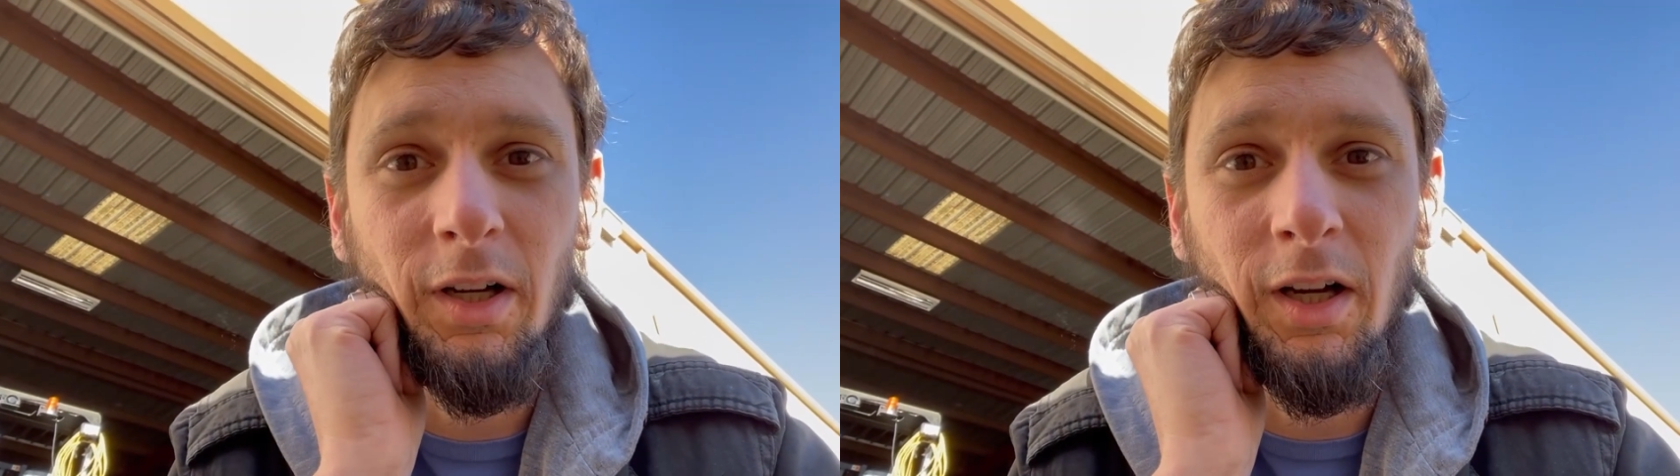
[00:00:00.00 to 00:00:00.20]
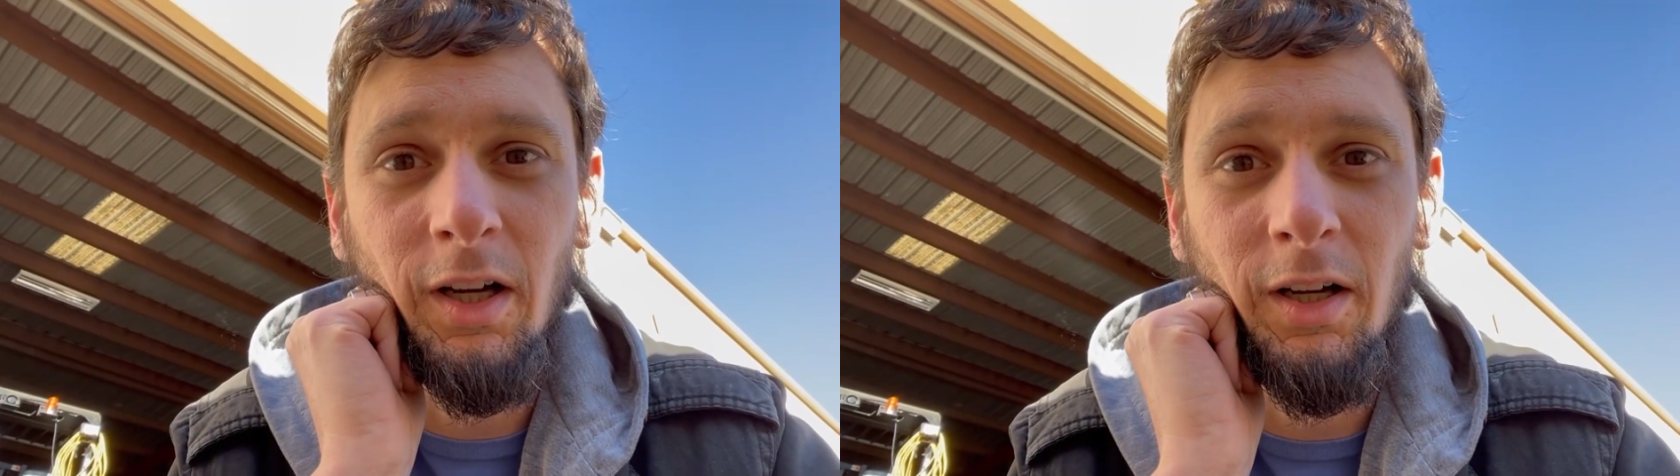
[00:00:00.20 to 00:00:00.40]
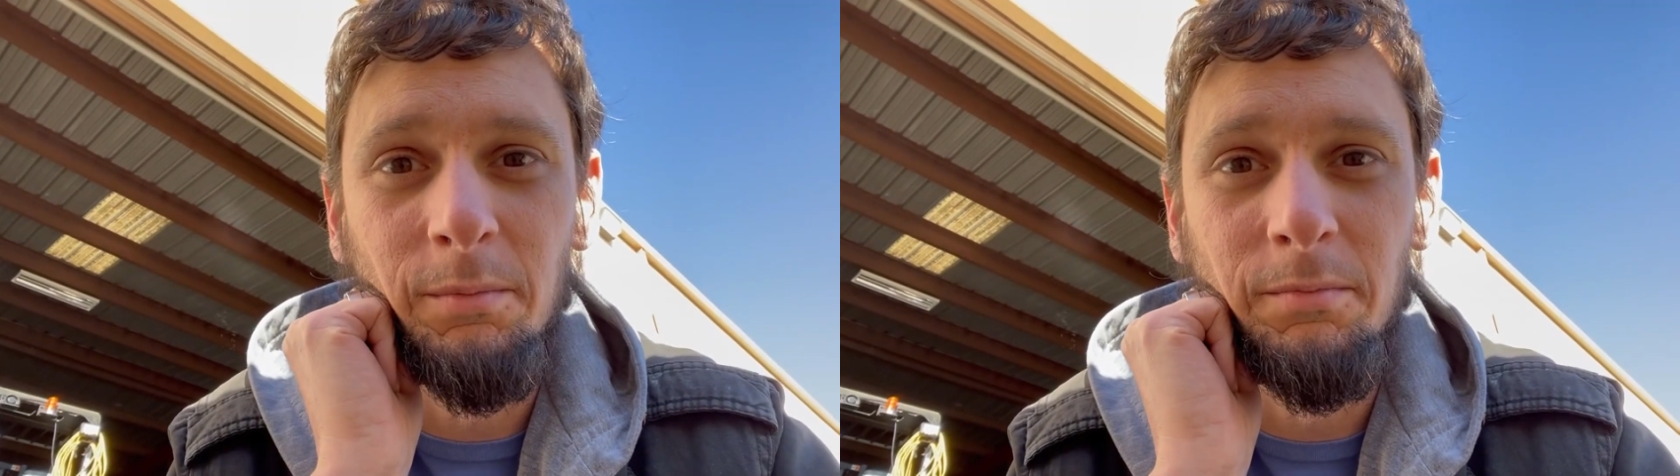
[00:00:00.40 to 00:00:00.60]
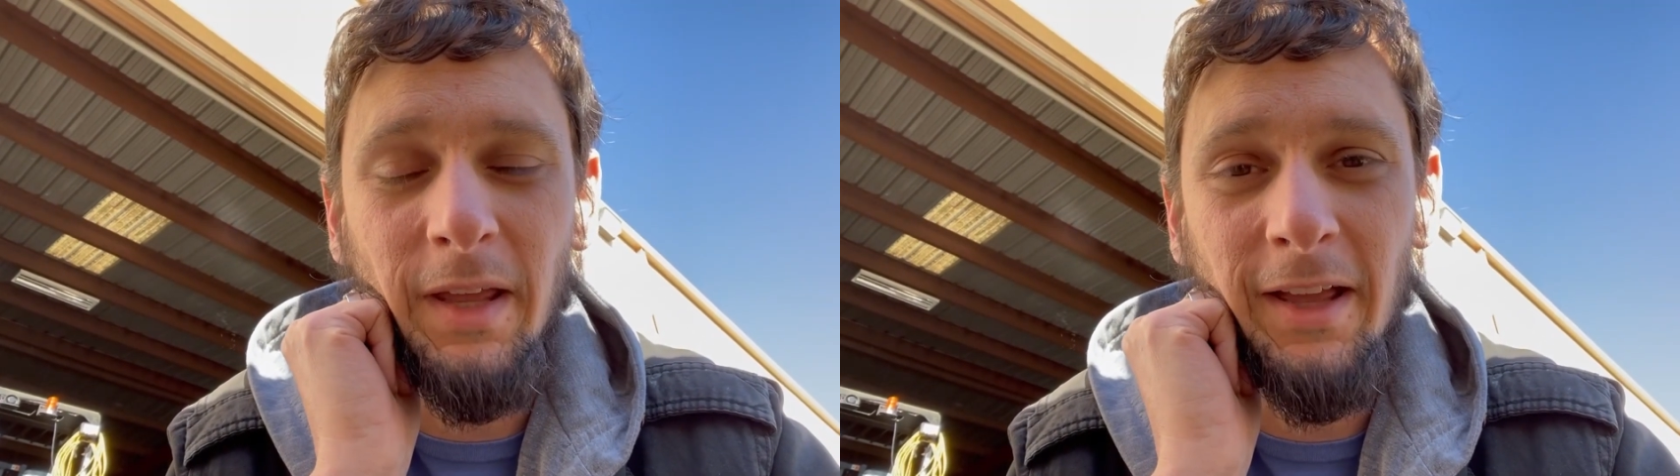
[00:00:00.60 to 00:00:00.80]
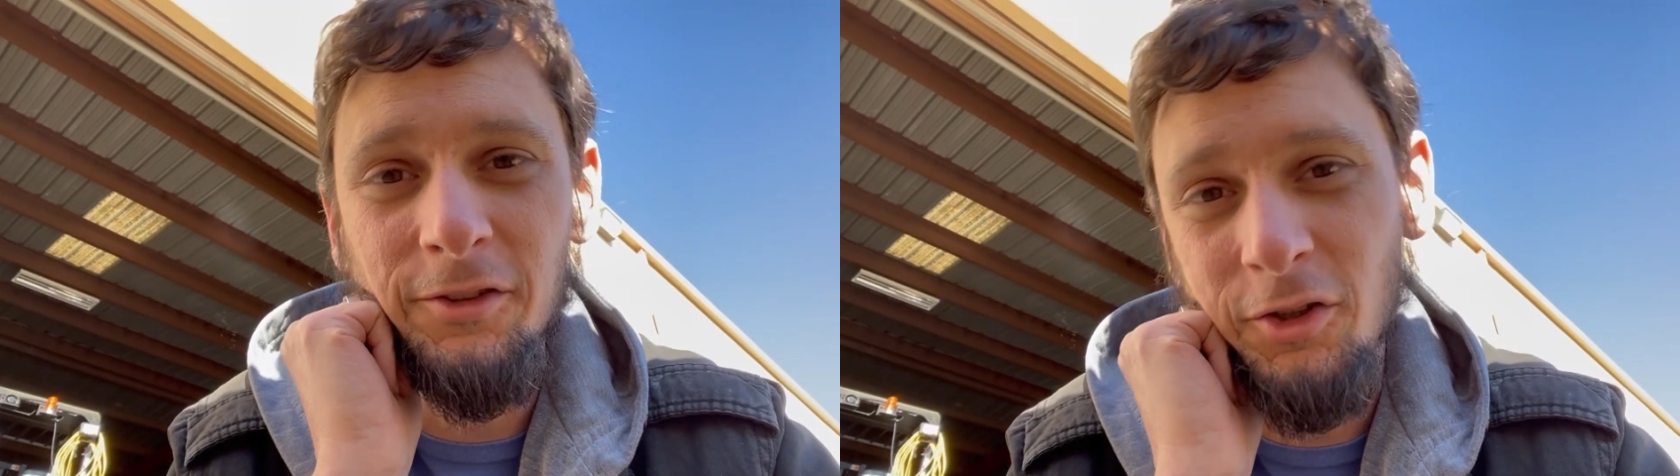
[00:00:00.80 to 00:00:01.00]
um,
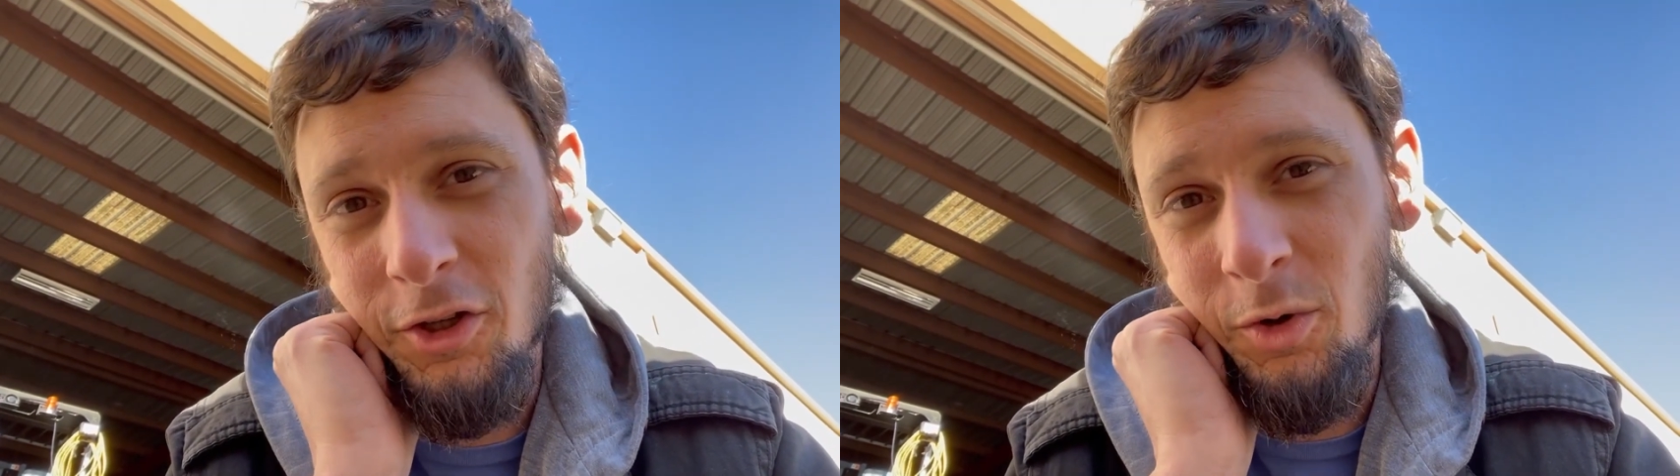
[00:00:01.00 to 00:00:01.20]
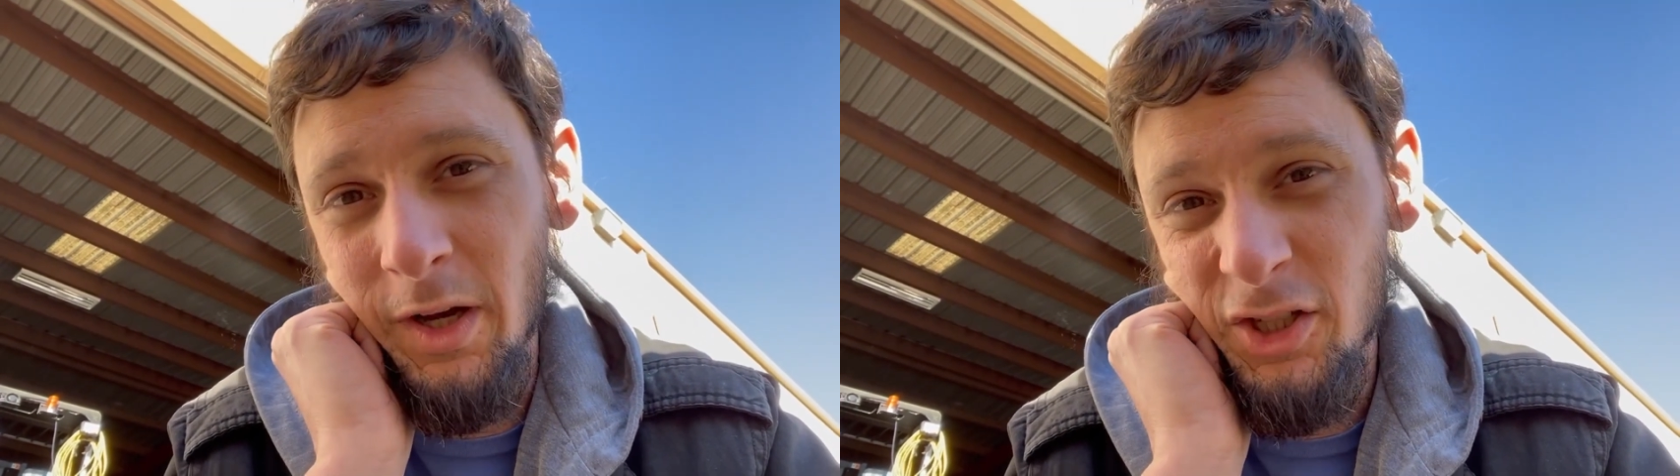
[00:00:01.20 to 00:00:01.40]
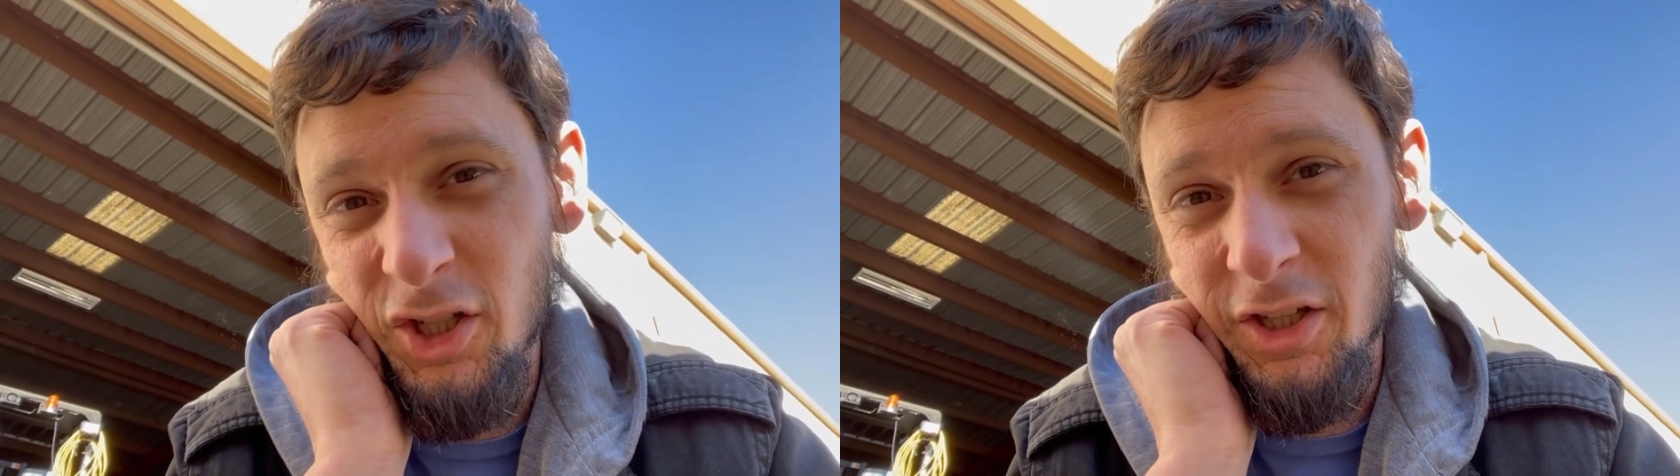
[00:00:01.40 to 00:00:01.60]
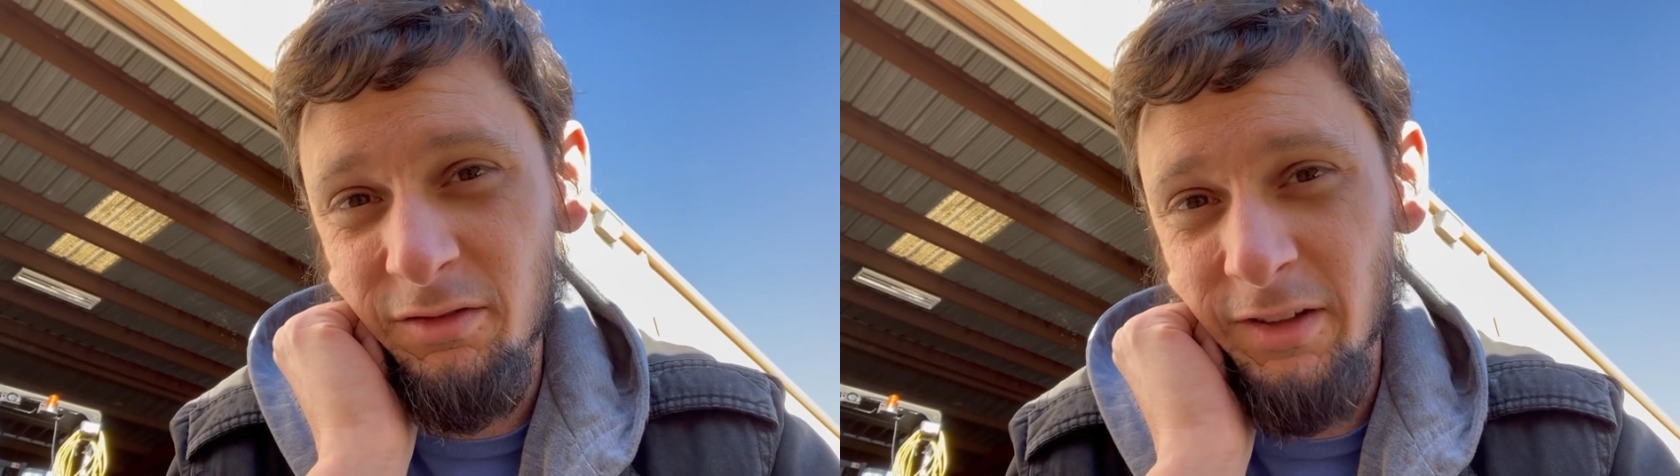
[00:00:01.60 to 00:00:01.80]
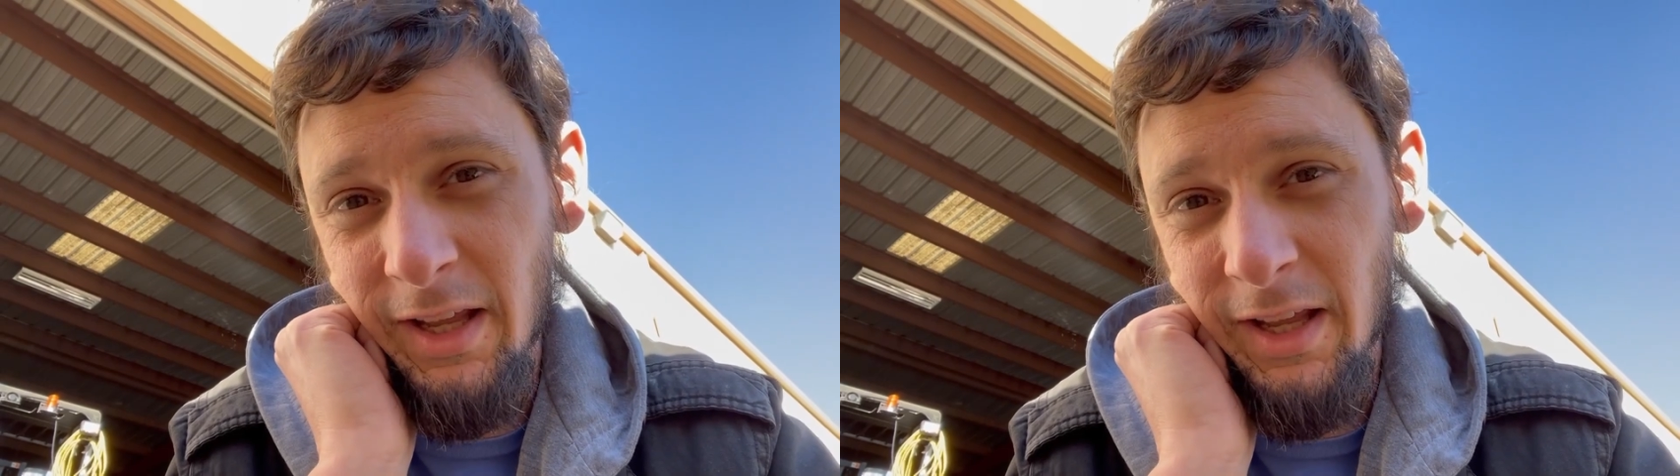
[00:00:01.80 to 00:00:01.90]
answered a question,